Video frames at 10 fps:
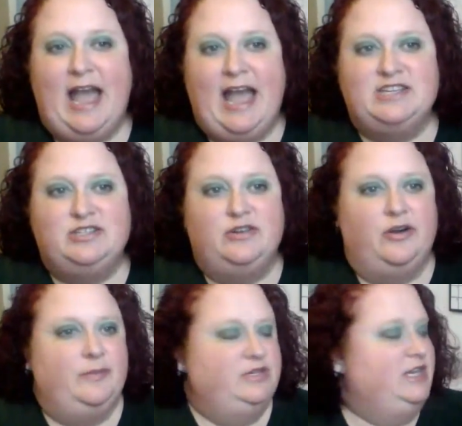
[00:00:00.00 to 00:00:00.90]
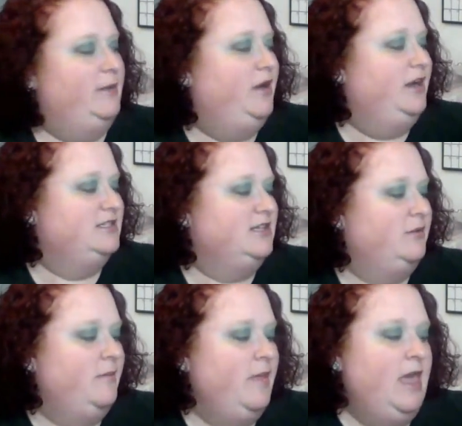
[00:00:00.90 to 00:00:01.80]
as you know, I'm a Jamberry
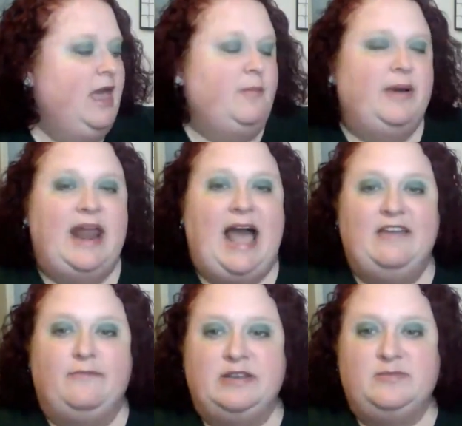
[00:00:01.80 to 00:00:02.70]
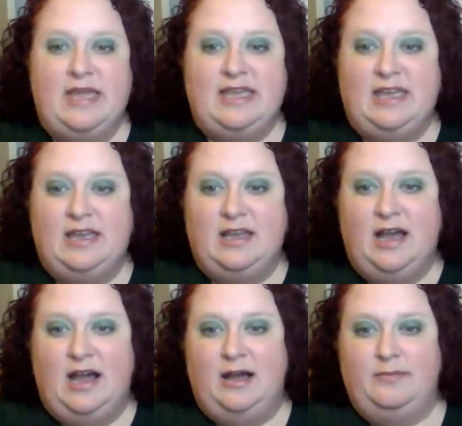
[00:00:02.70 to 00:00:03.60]
consultant, but I've been making
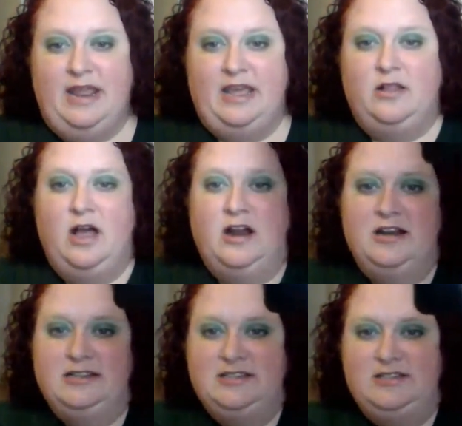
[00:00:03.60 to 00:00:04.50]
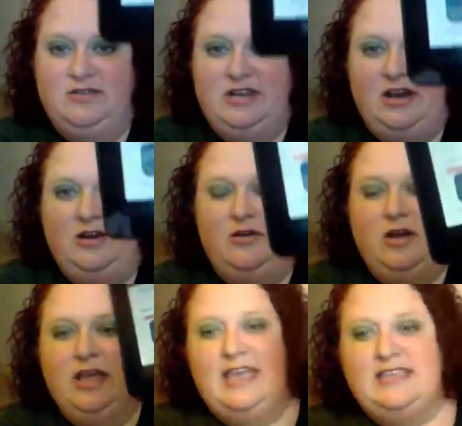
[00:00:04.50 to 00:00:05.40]
nail art studio
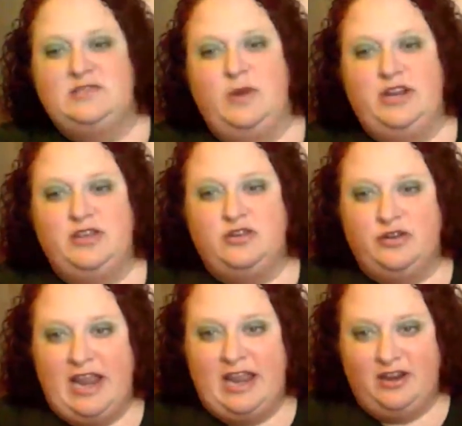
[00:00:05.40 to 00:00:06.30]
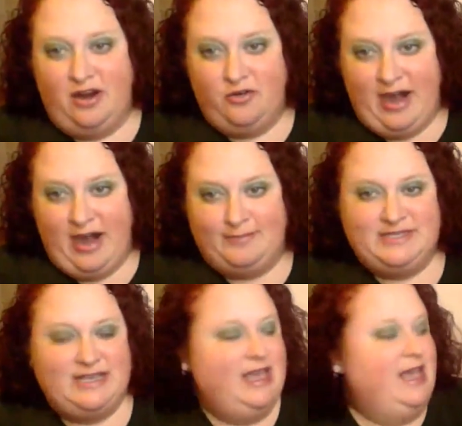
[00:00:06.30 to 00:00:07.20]
is where you create your own
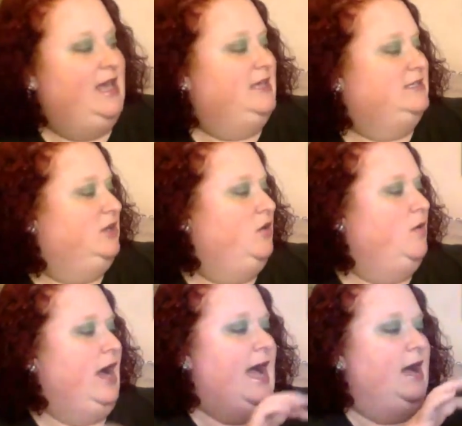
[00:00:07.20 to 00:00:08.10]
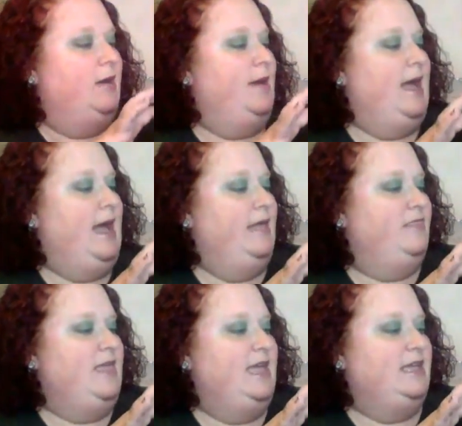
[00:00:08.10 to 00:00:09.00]
wraps. So
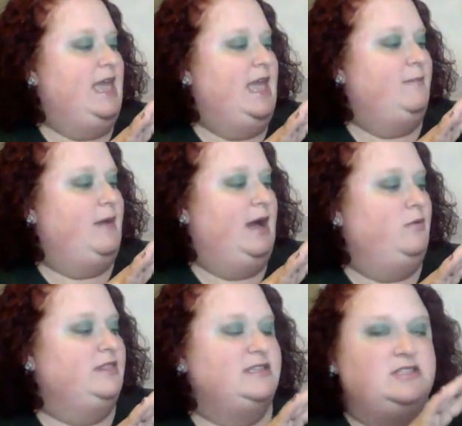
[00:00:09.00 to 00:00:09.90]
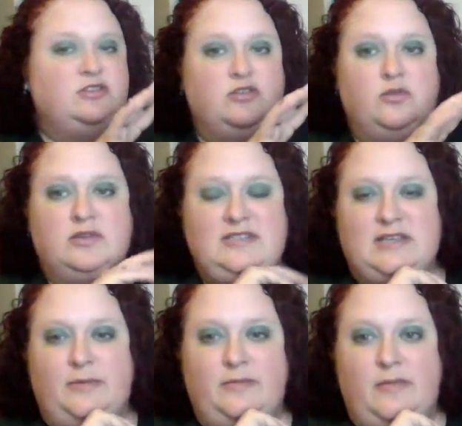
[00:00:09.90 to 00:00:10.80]
they came out with this
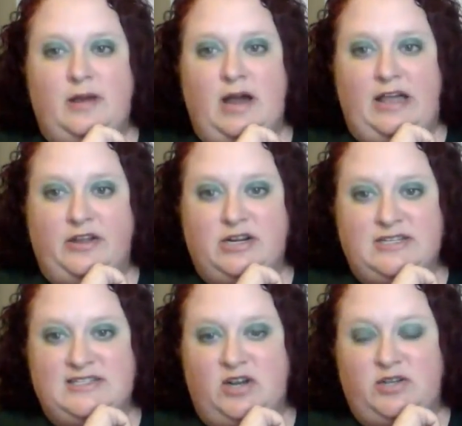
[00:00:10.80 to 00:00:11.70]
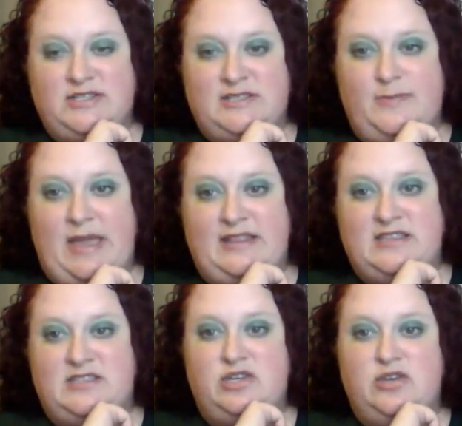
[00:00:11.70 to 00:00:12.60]
some other consultants made
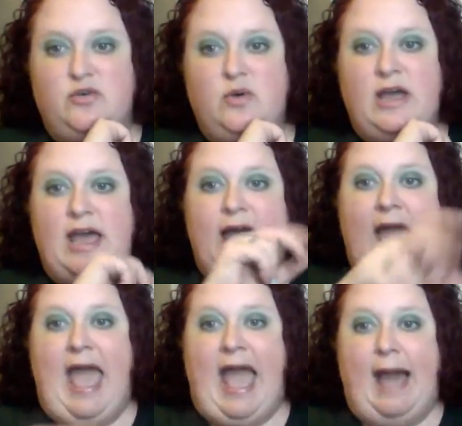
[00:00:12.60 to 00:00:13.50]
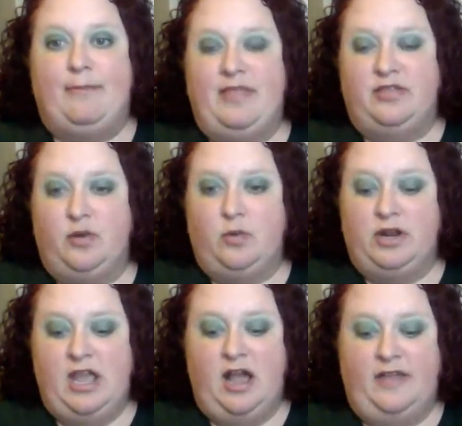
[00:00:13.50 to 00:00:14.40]
this new app that they're
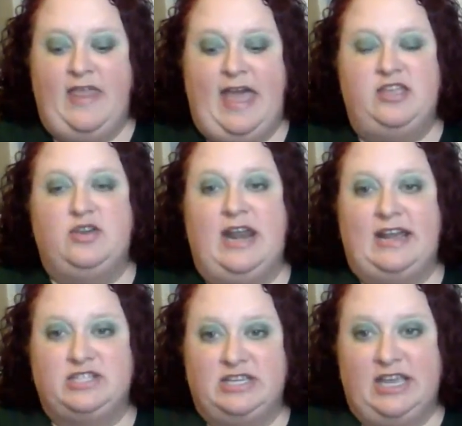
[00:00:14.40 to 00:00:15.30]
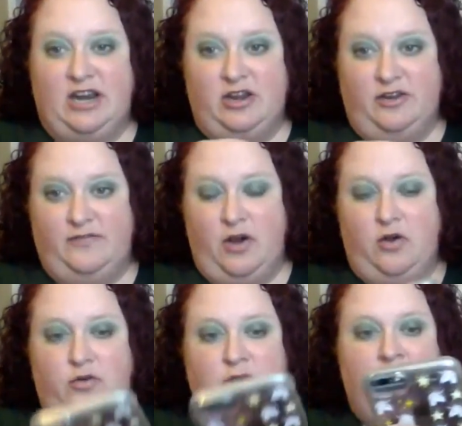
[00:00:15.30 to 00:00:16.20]
working on that you can actually get on your
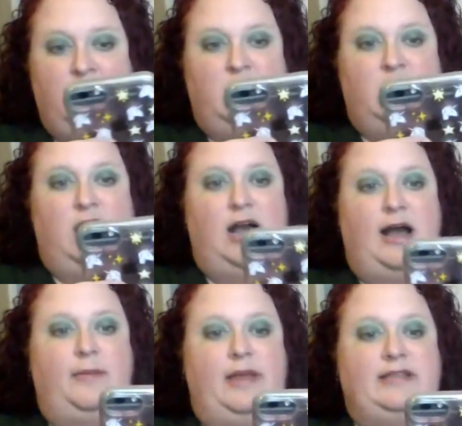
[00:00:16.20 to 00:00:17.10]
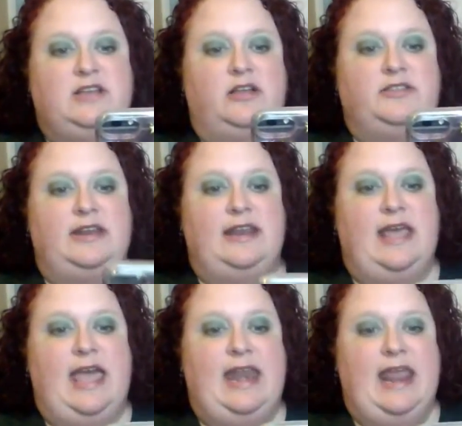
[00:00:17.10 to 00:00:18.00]
phone. It's called the
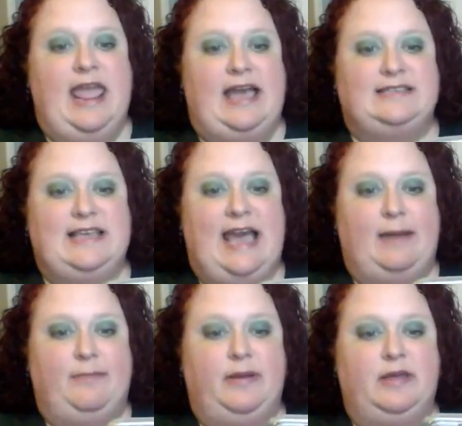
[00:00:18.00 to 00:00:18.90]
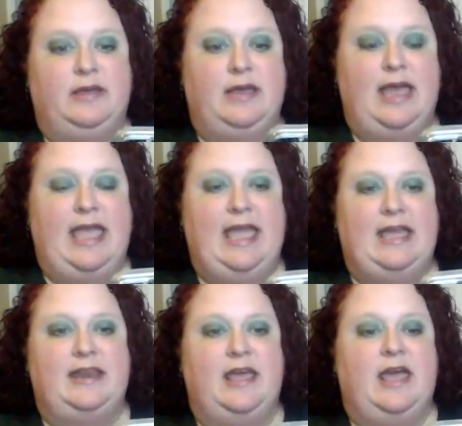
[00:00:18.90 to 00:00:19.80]
NAS app. And